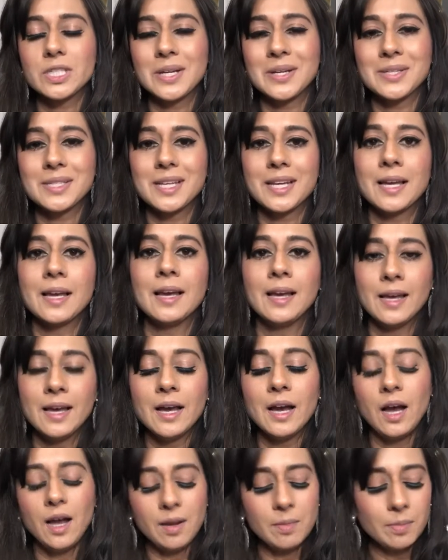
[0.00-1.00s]
So I was like,
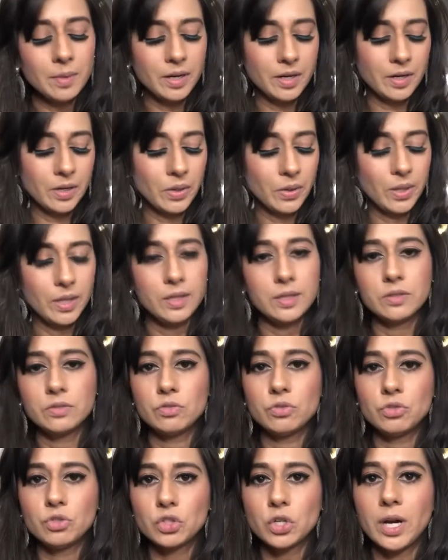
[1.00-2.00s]
I'm gonna go ahead and
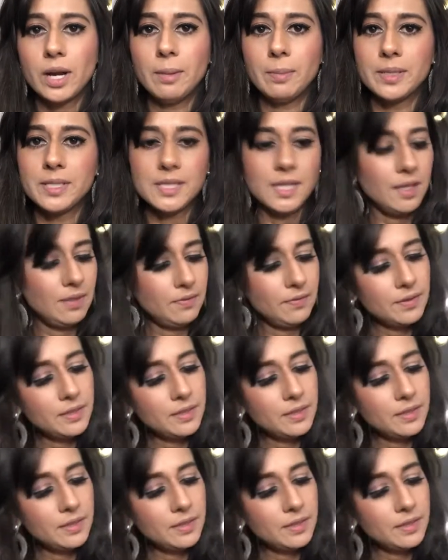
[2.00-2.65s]
try it myself.